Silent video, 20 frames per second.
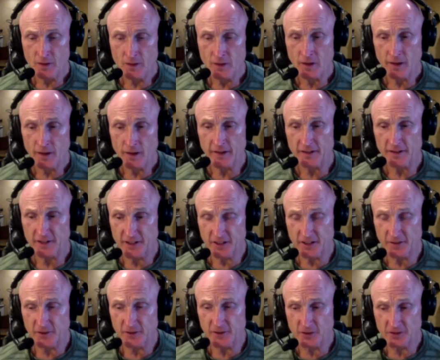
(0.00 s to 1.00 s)
and
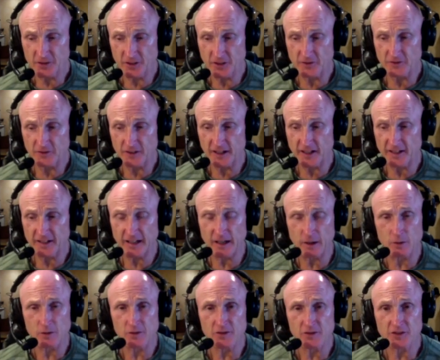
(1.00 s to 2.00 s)
give yourself eight
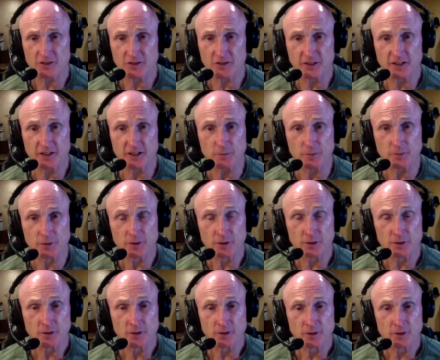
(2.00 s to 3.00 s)
hours of sleep,
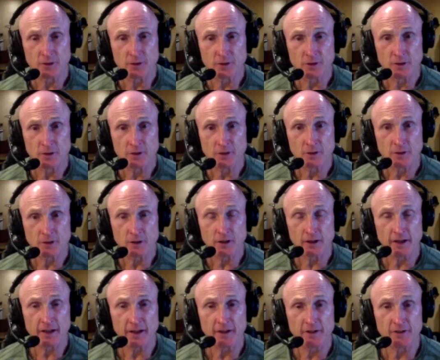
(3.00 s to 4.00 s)

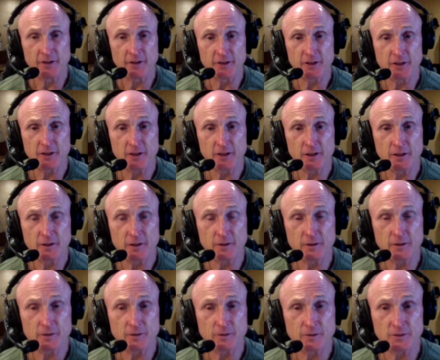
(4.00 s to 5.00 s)
and
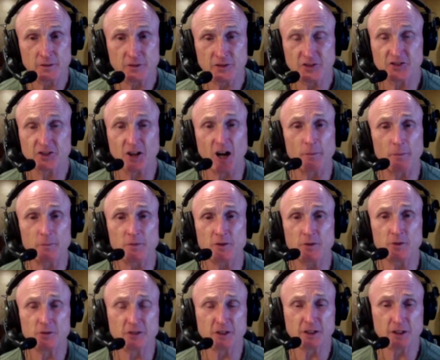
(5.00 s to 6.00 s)
stop
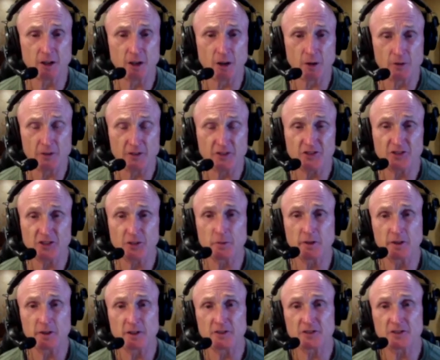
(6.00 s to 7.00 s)
using all the
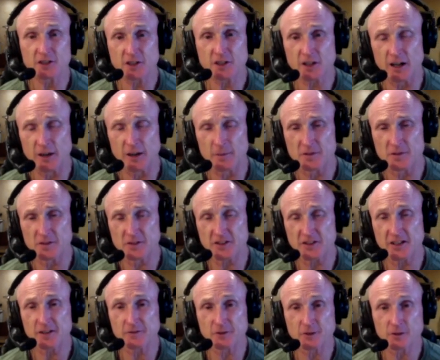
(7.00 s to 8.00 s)
stimulants to
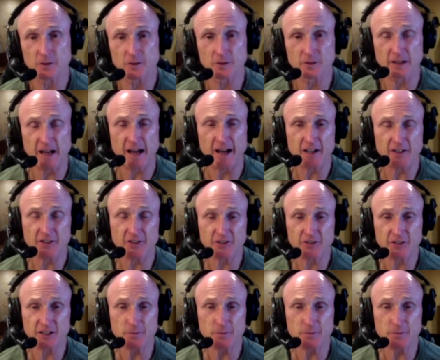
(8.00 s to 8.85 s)
compensate for lack of sleep,